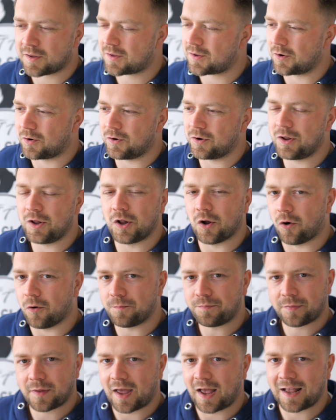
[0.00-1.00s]
So no,
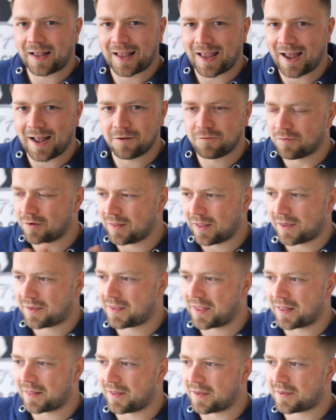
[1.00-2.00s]
I can't
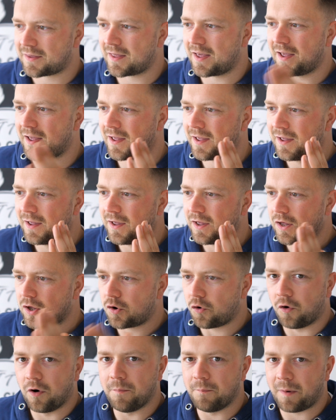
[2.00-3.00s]
realistically say
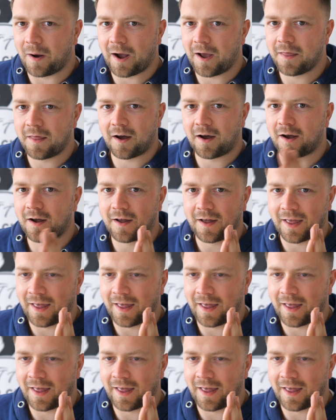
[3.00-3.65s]
go and buy that,